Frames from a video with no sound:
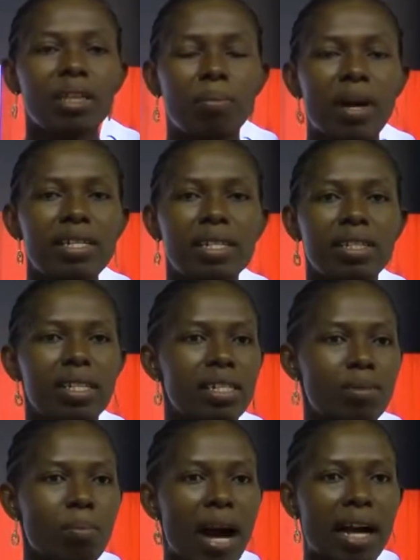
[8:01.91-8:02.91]
the person
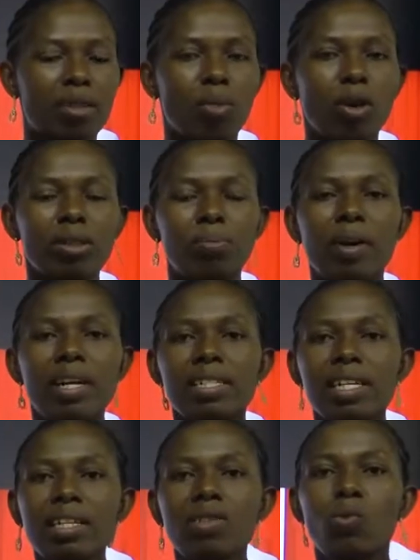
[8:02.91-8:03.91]
is mad, but the
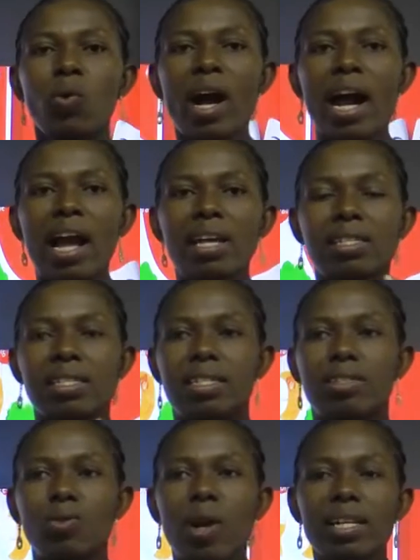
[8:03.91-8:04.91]
person wears
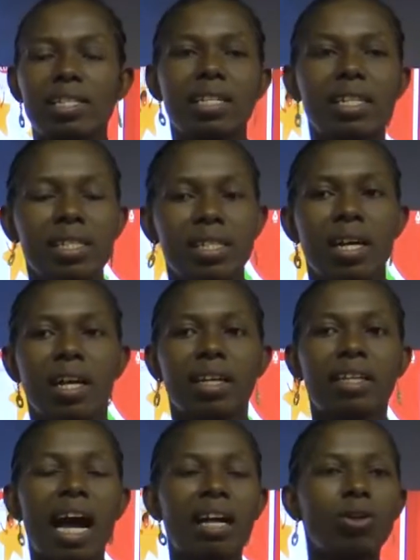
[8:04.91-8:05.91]
dresses
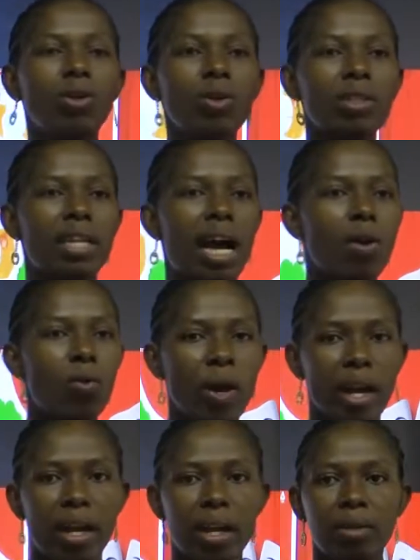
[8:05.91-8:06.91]
that look that
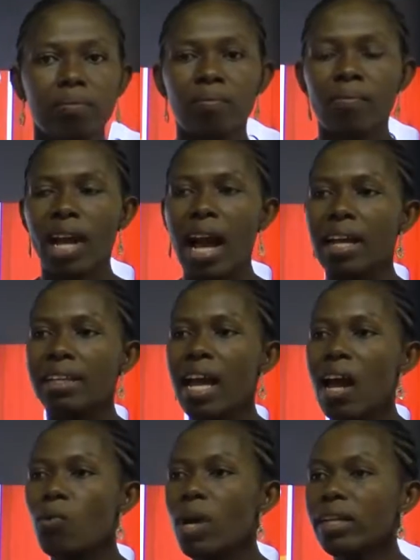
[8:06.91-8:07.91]
way, and
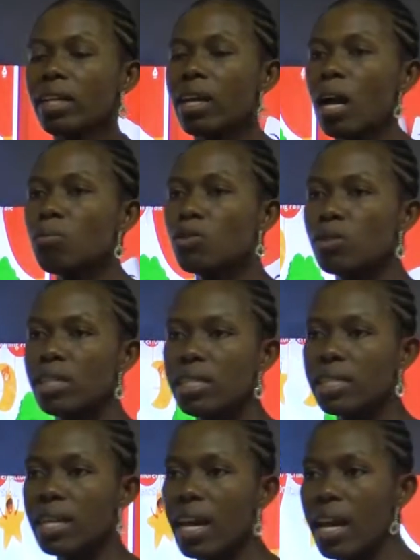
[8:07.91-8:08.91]
then when it comes to the
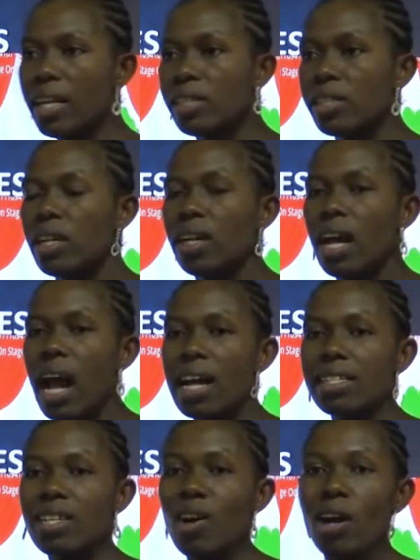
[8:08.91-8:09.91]
stage,
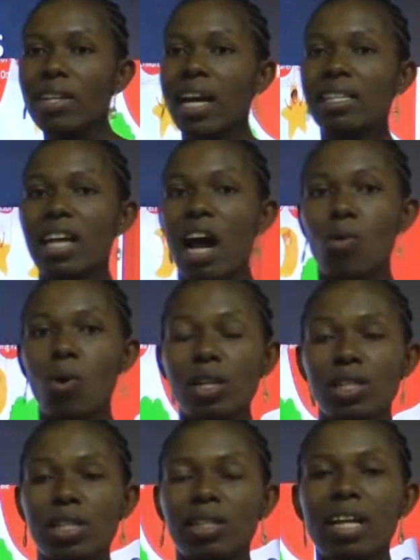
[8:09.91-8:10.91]
as the audience are
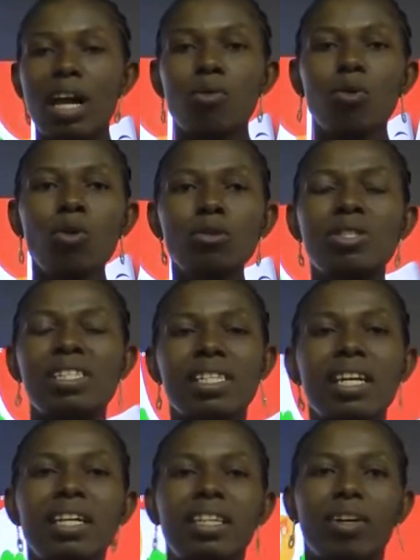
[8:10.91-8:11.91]
watching, they won't
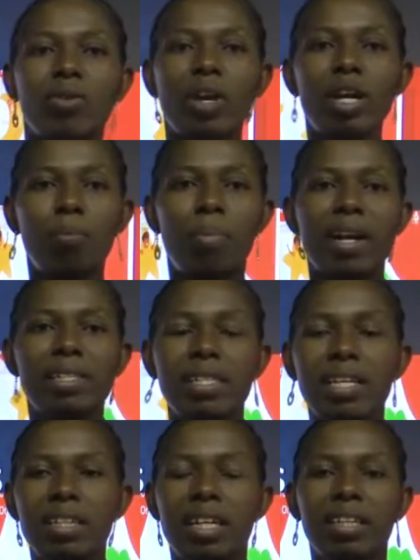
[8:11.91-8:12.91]
see the real
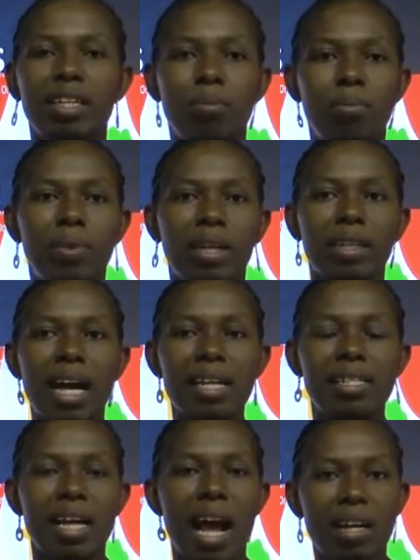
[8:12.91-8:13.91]
person in
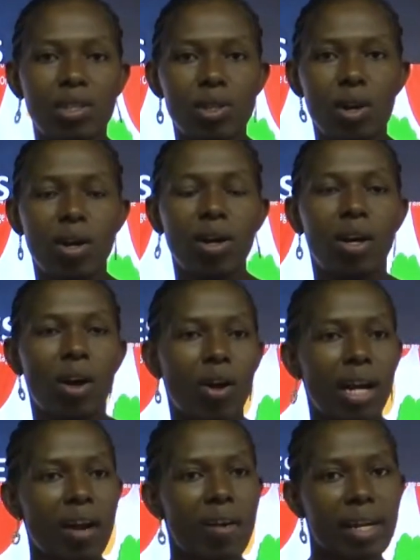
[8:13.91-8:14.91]
that actor or
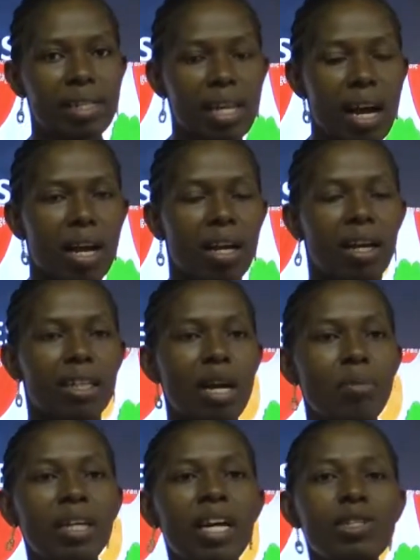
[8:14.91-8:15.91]
character. They
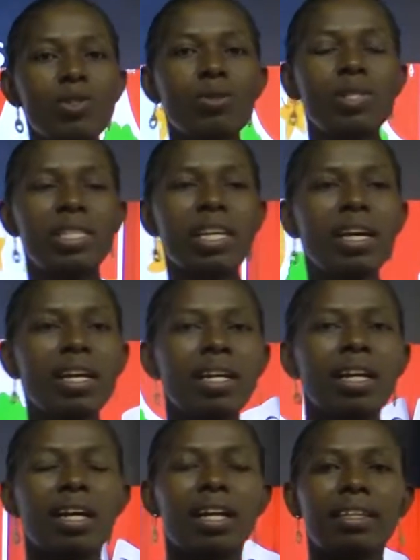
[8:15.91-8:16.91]
begin to
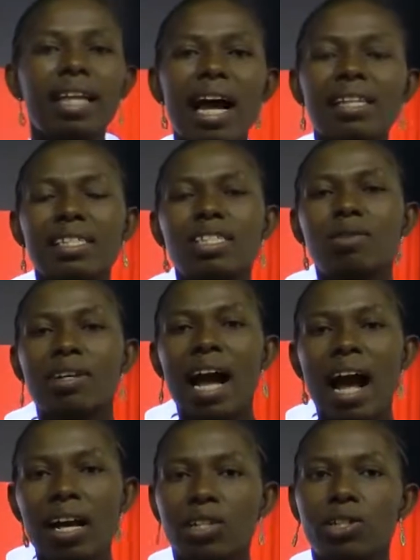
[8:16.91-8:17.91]
see that
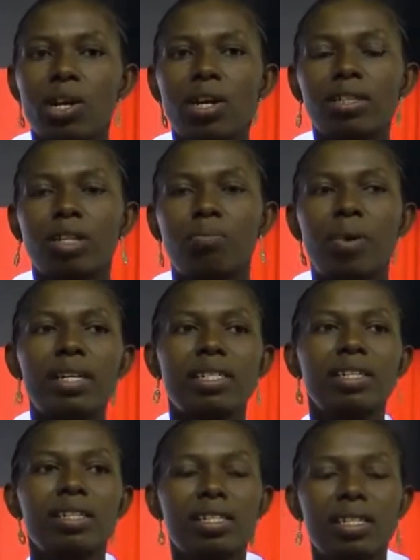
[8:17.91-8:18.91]
action the
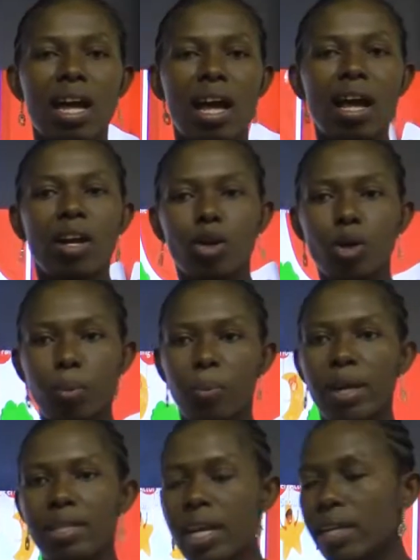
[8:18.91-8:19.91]
person is
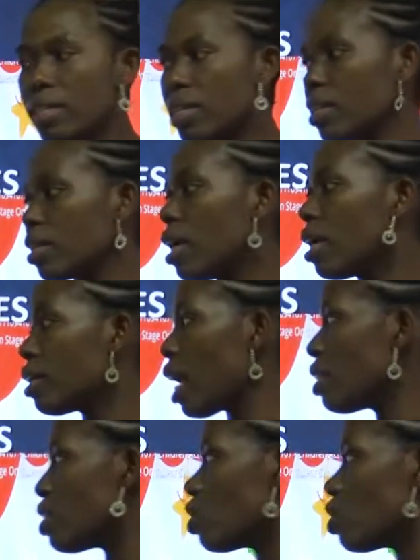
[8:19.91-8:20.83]
representing. That